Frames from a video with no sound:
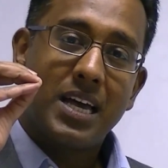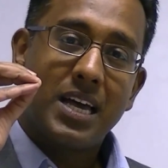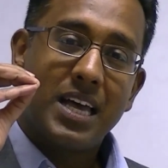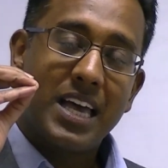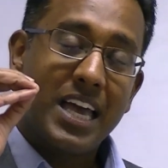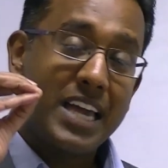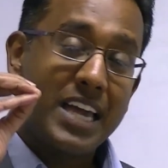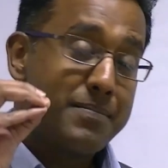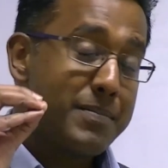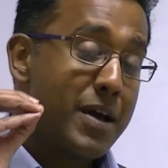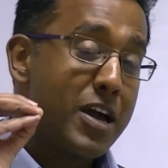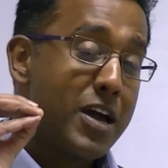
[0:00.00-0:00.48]

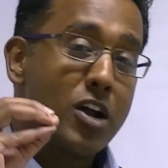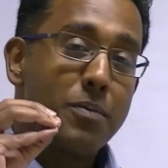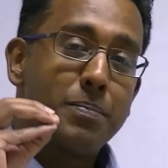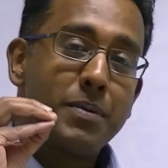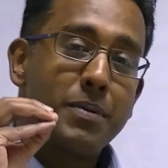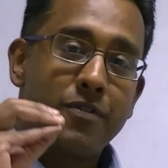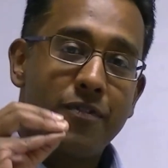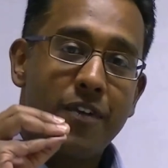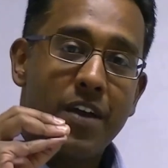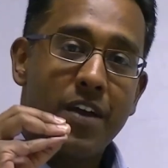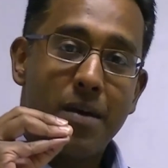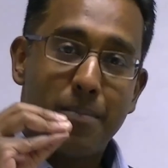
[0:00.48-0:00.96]
It may not be
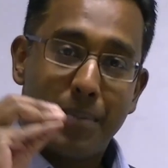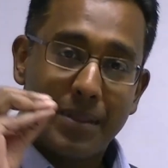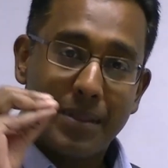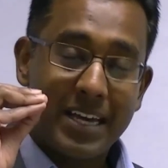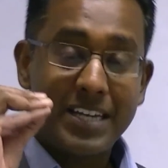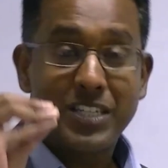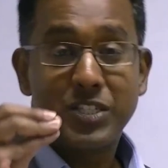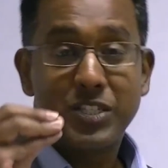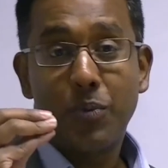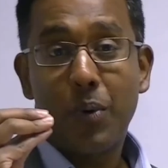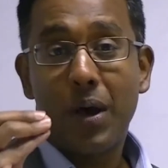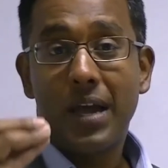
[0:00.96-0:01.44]
fair, but
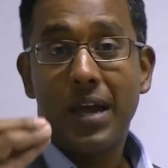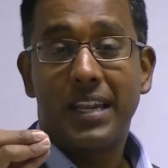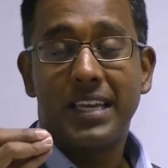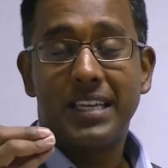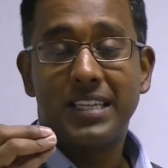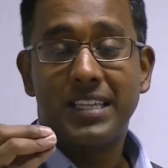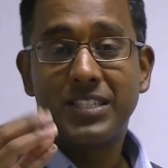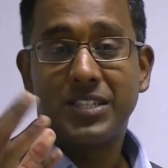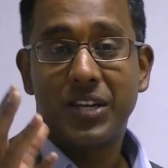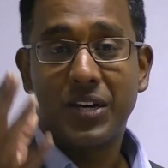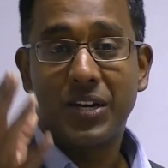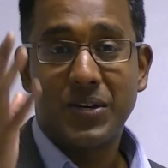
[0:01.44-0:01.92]
that's the way it
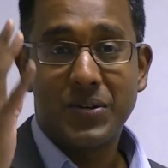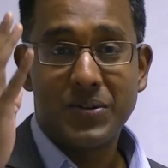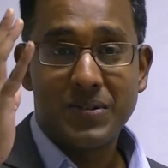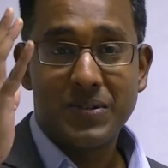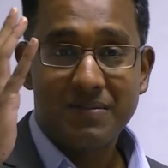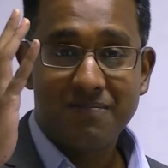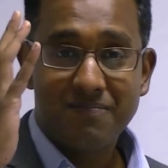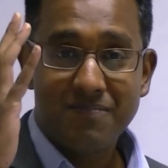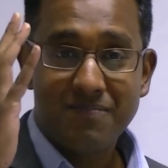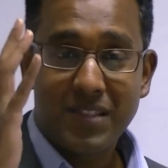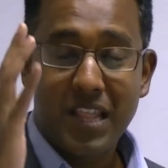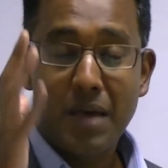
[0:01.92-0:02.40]
is. So
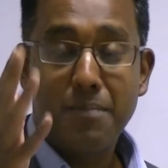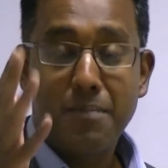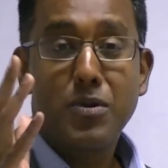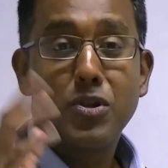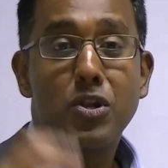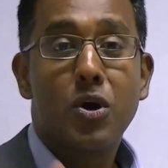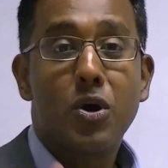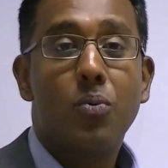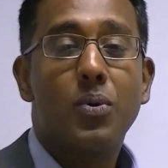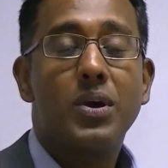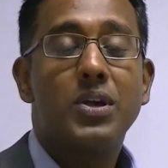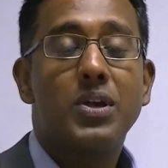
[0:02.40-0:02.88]
let me
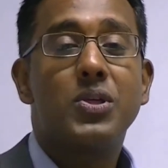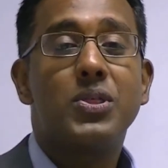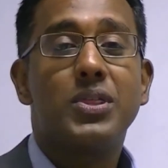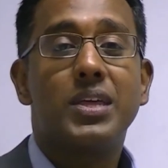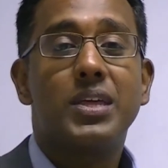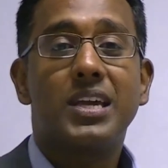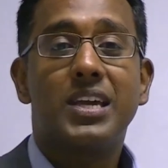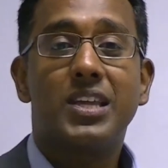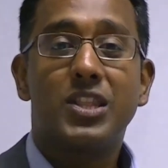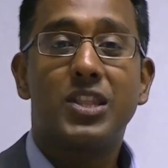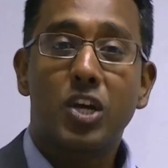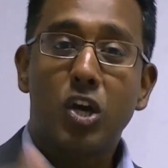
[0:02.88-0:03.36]
know what you
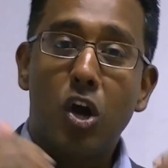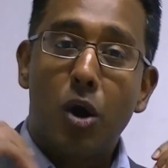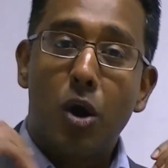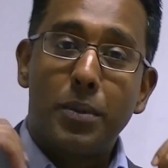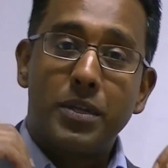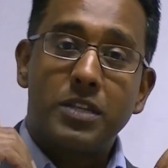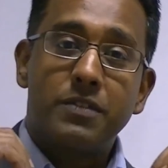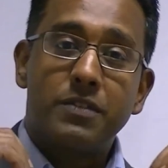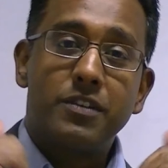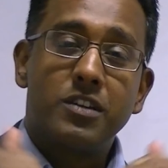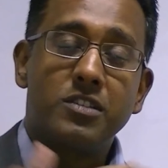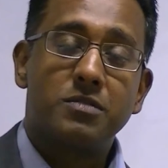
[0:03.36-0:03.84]
think in the
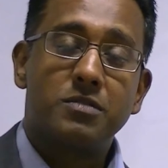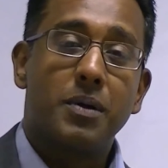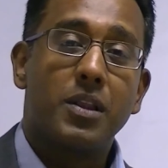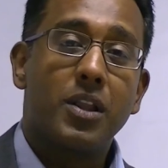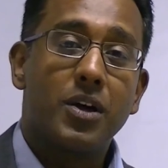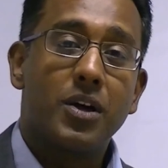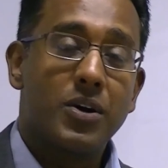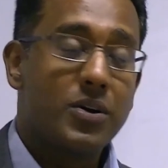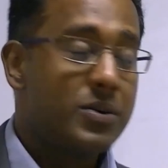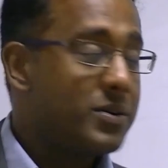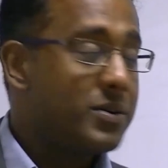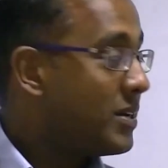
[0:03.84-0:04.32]
comments fields
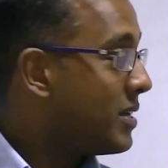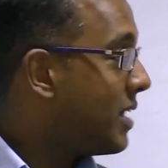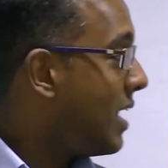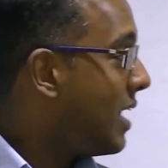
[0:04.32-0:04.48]
below.